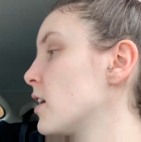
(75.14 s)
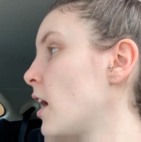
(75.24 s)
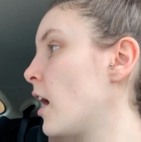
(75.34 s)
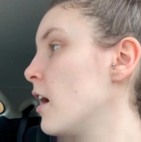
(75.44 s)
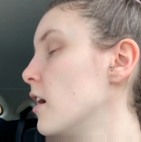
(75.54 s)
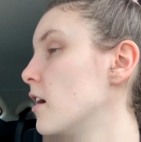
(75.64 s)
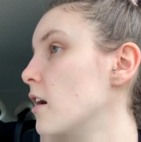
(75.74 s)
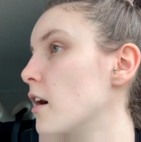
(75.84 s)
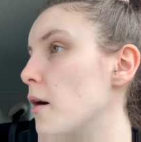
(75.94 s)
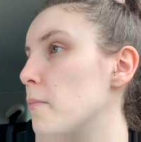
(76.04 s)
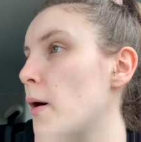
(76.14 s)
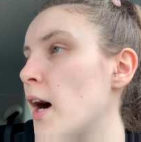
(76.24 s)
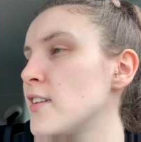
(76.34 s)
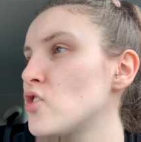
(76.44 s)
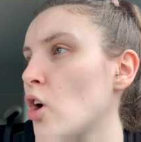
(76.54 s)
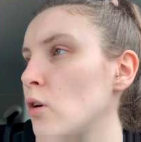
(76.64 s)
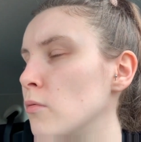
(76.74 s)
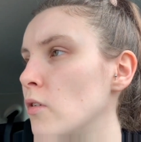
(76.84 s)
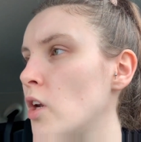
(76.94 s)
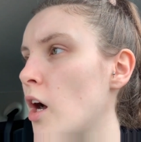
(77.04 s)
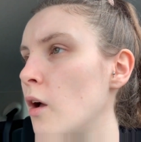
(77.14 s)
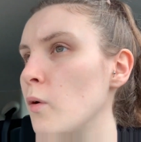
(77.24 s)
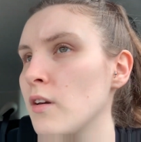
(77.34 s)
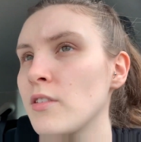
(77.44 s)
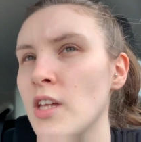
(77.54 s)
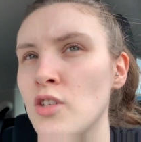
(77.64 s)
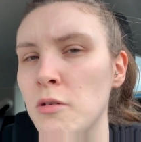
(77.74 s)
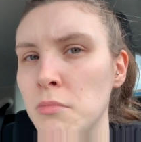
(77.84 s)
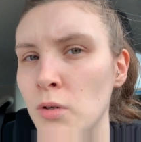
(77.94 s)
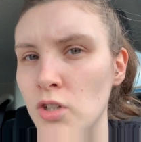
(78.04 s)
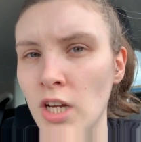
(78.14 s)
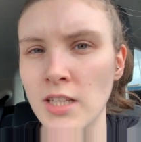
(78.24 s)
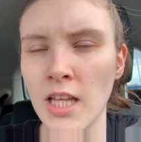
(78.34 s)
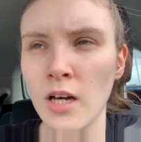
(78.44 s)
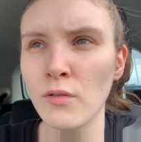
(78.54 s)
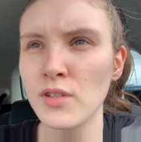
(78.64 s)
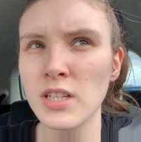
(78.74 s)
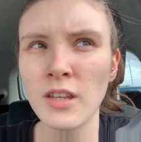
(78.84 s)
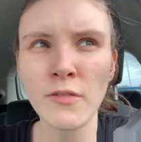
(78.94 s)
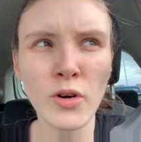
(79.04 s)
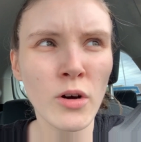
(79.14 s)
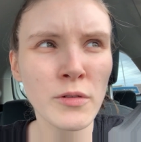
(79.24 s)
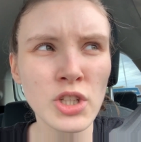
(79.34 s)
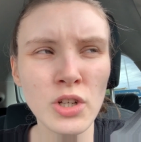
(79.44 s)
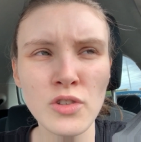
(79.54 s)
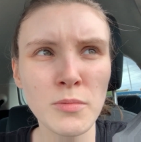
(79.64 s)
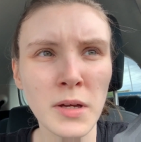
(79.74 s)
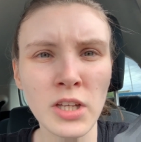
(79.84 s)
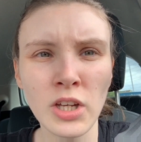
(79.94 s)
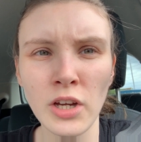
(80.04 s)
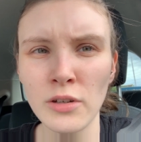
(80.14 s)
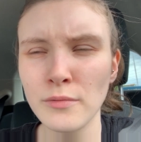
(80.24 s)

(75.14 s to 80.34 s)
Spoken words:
Yeah. But I don't know if they're doing milkshakes. Like obviously they've got a reduced menu.